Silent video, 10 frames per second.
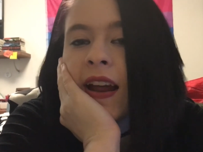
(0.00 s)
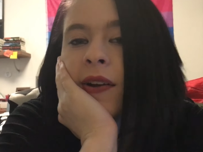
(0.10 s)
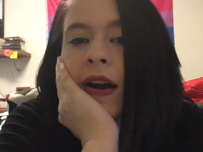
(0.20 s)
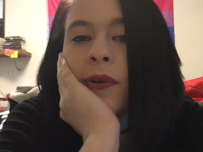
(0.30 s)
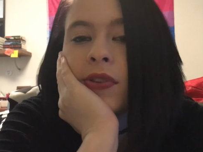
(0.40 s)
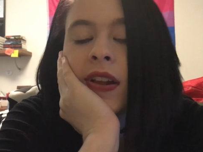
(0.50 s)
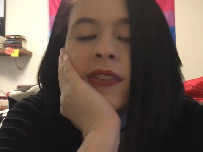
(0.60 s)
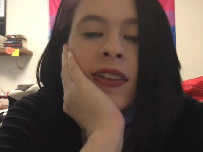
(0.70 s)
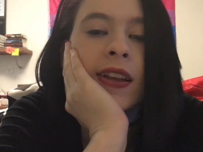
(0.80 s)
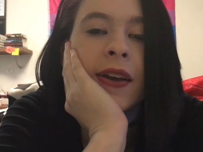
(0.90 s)
I was
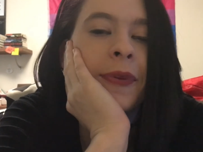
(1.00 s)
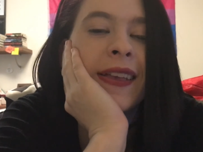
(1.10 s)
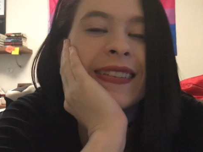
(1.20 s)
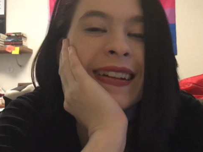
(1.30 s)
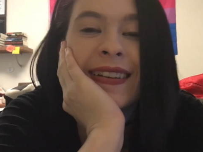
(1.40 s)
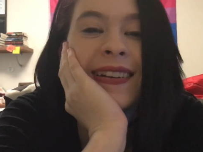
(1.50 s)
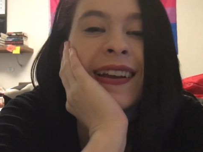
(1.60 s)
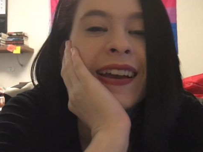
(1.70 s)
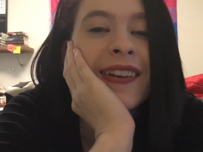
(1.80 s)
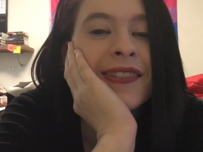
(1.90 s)
not staying up last night.
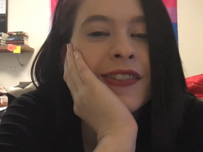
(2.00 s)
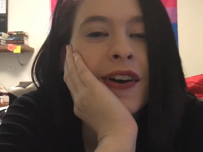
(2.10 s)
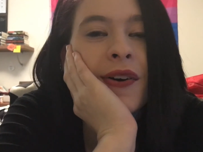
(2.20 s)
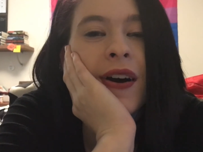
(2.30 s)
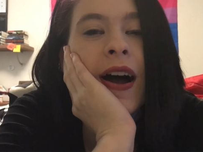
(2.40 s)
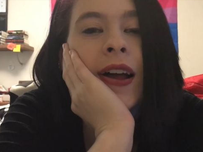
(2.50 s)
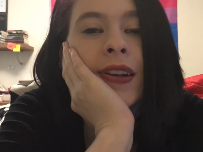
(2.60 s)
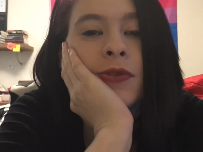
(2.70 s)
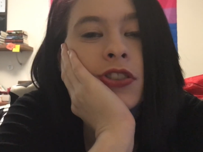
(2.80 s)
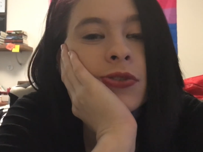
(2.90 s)
So I
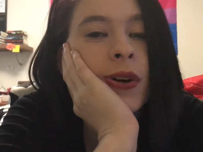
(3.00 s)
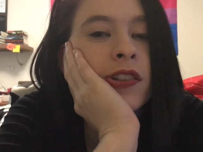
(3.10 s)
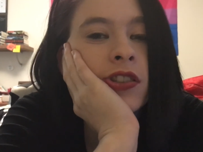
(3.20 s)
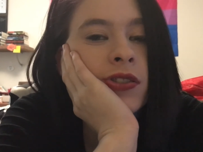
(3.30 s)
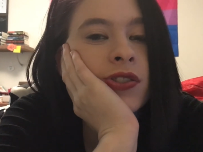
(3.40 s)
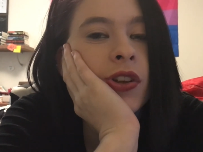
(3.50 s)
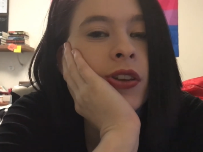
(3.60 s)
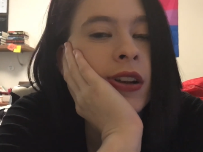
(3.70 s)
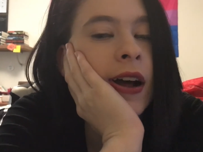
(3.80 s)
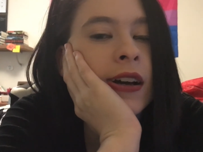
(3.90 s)
am just watching
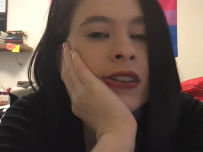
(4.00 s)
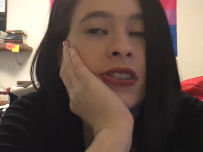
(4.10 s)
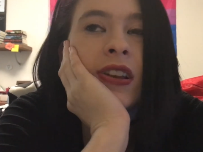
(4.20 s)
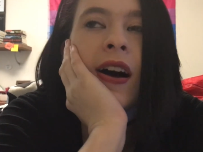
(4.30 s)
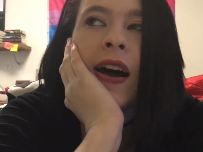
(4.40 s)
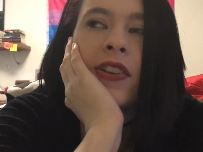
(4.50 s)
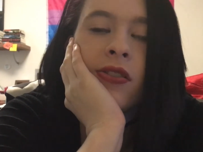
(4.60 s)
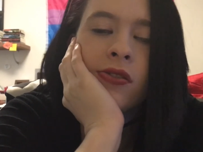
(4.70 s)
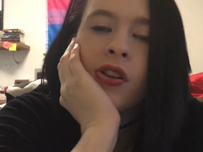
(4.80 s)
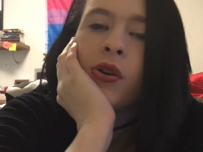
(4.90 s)
Rizzoli and Isles. I
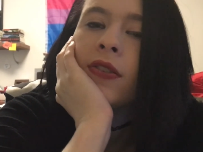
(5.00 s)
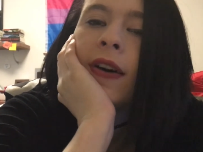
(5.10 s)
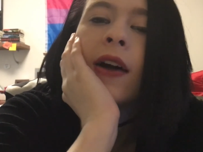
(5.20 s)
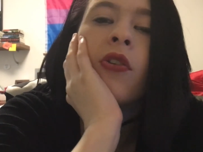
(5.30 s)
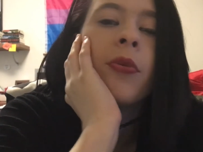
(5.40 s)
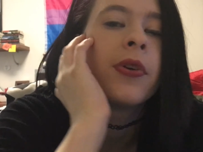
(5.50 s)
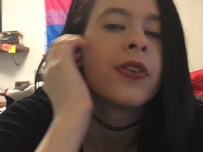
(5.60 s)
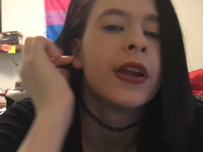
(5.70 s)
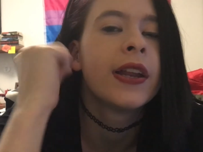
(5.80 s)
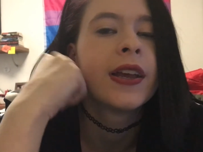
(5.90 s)
don't know if I will be
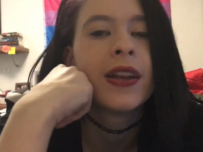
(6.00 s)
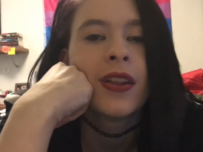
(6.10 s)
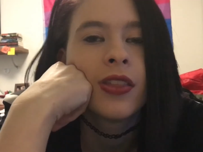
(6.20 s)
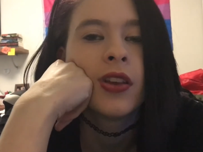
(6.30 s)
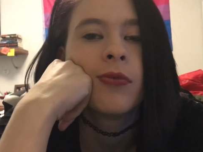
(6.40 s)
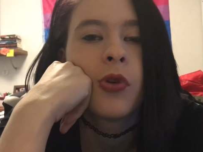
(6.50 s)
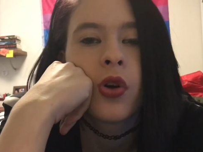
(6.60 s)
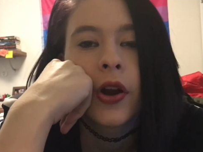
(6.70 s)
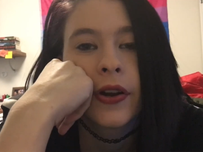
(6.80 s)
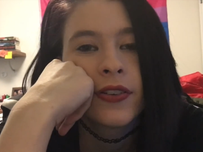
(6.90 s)
reading anything
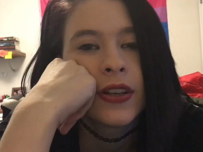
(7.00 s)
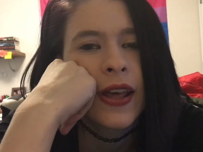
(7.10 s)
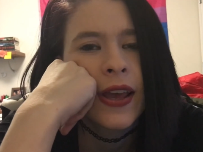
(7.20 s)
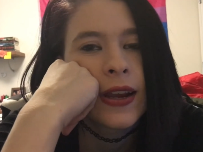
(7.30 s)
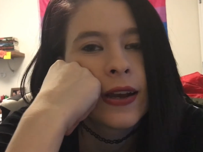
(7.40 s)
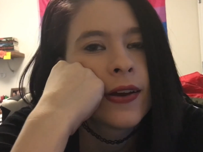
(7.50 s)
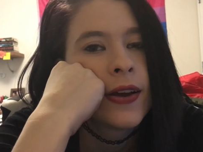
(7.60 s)
more today.